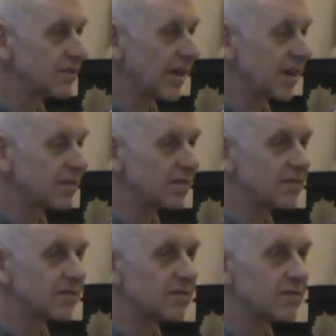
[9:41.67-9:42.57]
And
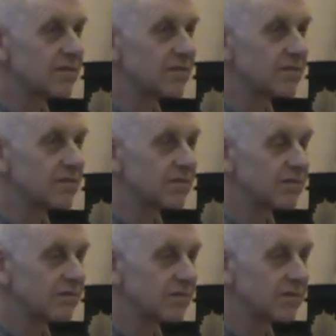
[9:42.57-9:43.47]

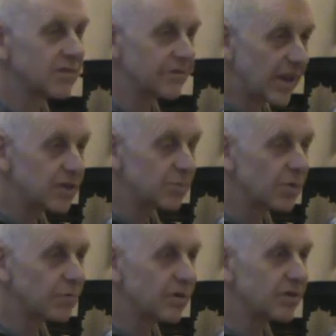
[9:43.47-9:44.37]
if that's
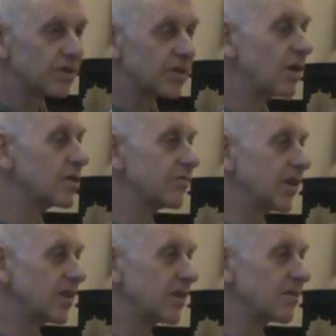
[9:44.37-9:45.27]
what one is
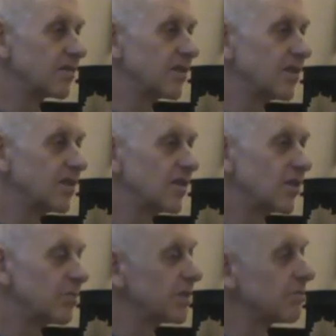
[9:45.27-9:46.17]
cultivating,
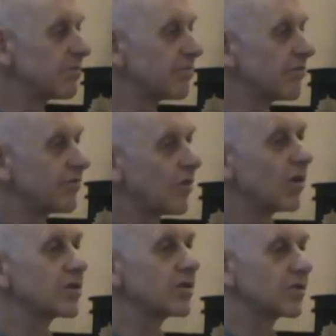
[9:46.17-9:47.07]
or being
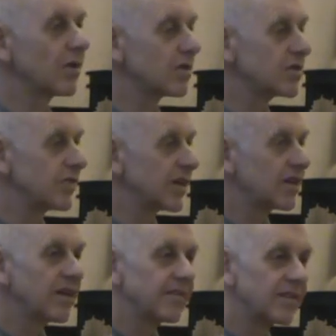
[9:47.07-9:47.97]
forced to cultivate,
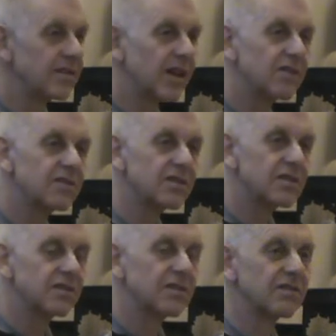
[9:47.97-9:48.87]
then that is
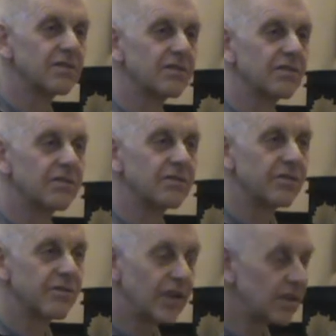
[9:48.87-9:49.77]
the
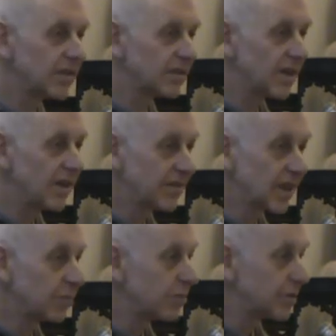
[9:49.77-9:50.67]
thinking
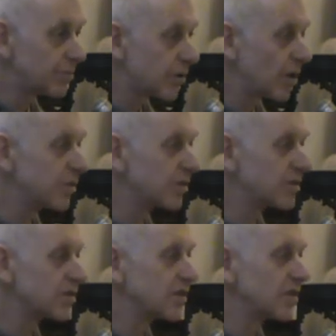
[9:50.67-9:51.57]
that will be
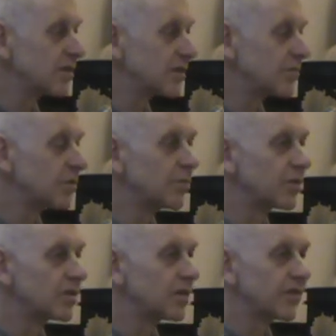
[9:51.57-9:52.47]
prominent at the
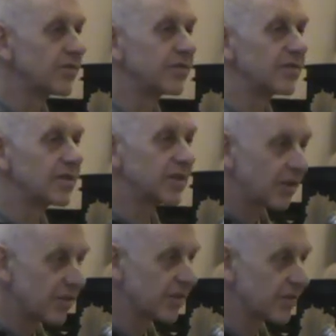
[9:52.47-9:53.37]
moment of
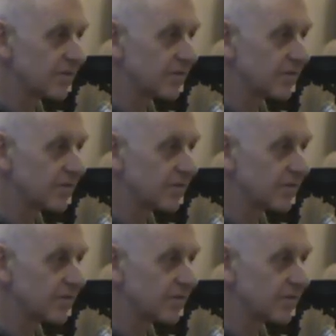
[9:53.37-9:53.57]
death.